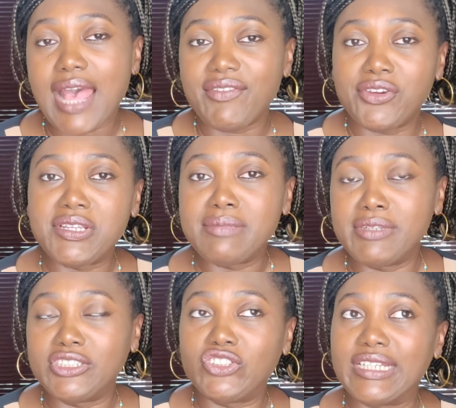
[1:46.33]
I have a
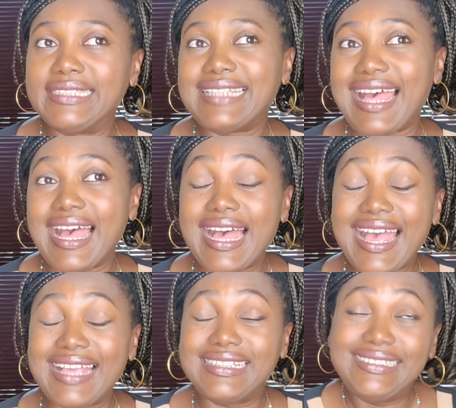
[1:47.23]
Christmas dress that
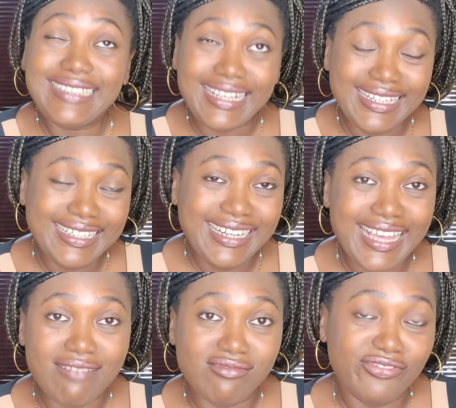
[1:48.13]
I
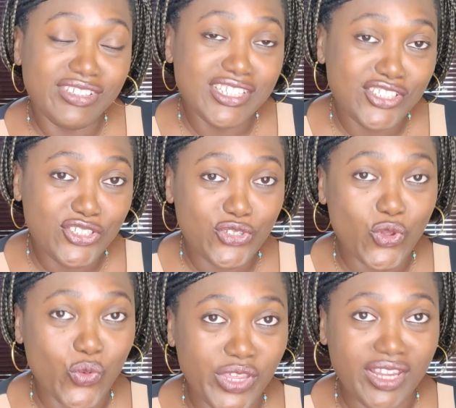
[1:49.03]
technically haven't finished
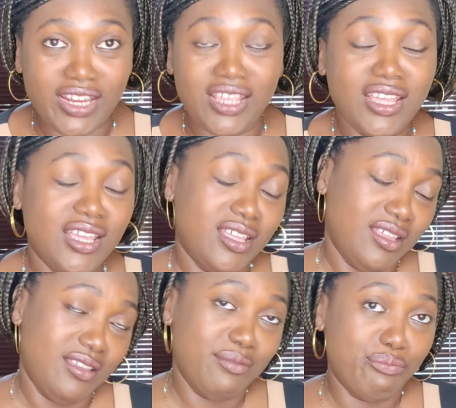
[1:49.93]
sewing,
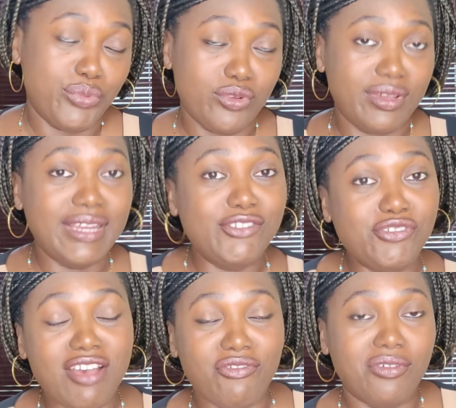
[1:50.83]
but I
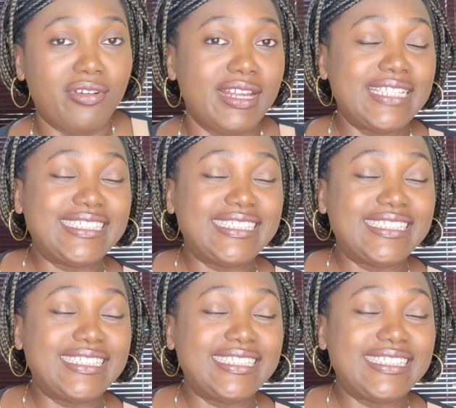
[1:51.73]
do have one.